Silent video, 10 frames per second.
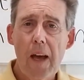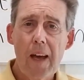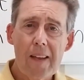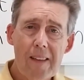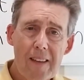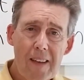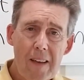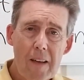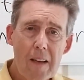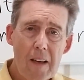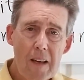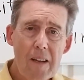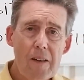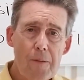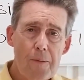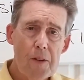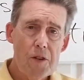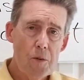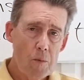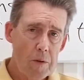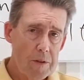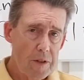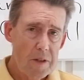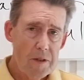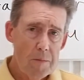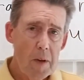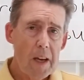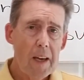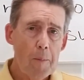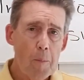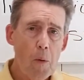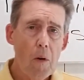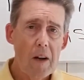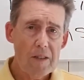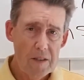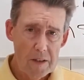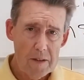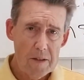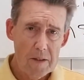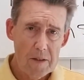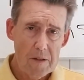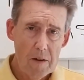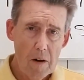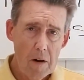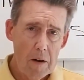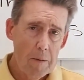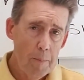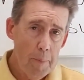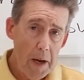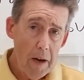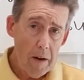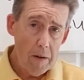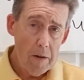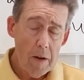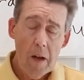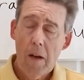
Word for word: and the individual decision-making processes are compared